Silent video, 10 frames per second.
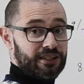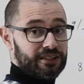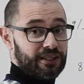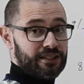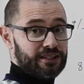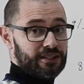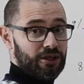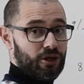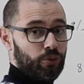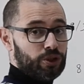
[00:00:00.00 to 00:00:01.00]

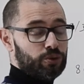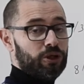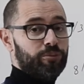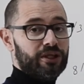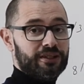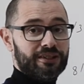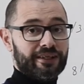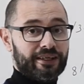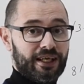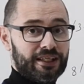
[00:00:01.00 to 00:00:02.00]
distance, which will be the
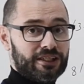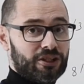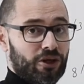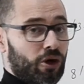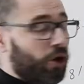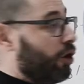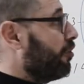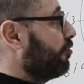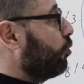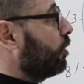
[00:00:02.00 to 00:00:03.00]
thickness
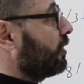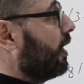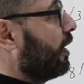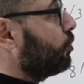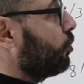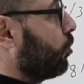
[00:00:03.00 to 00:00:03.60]
of what I like to